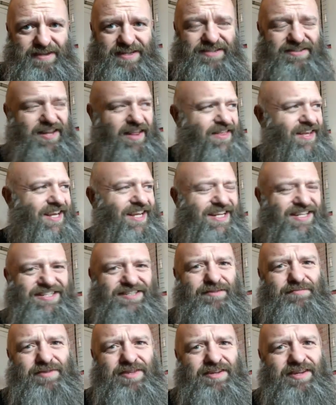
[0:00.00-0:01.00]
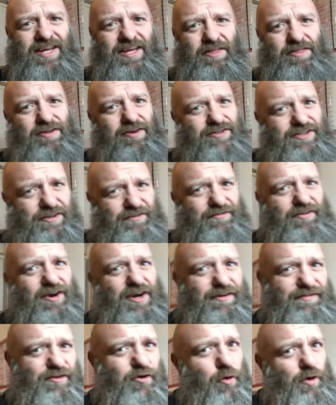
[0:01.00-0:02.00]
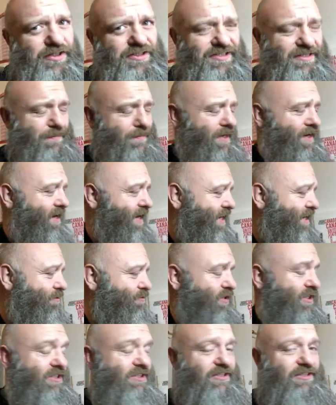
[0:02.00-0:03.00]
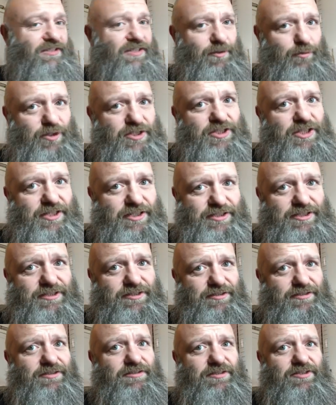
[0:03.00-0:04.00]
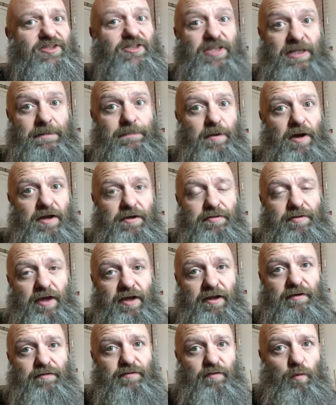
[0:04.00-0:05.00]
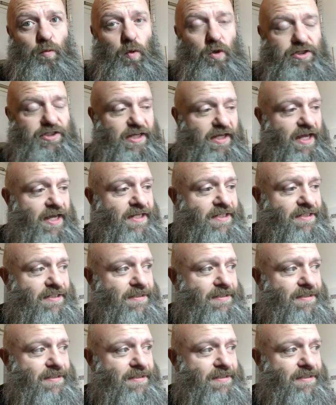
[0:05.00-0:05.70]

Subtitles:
I think it's something like 35 quid to buy, which is steep, I think, for what it is.